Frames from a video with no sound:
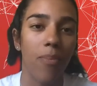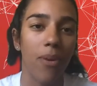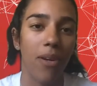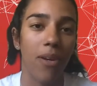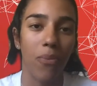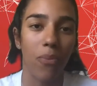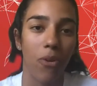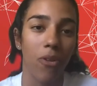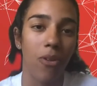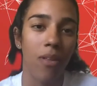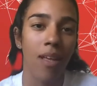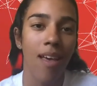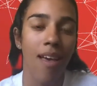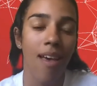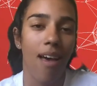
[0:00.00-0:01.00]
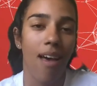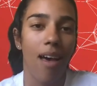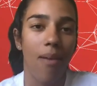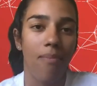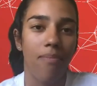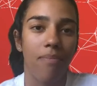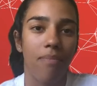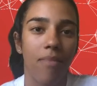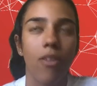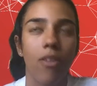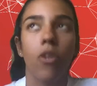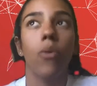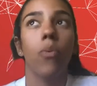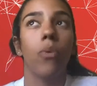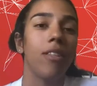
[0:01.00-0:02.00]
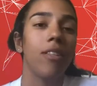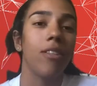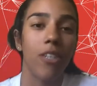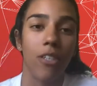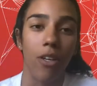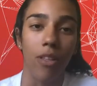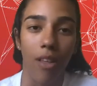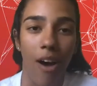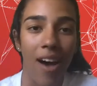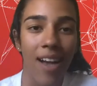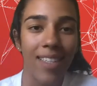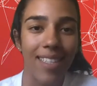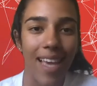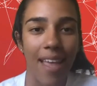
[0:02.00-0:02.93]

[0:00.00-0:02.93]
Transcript: but you will learn a lot,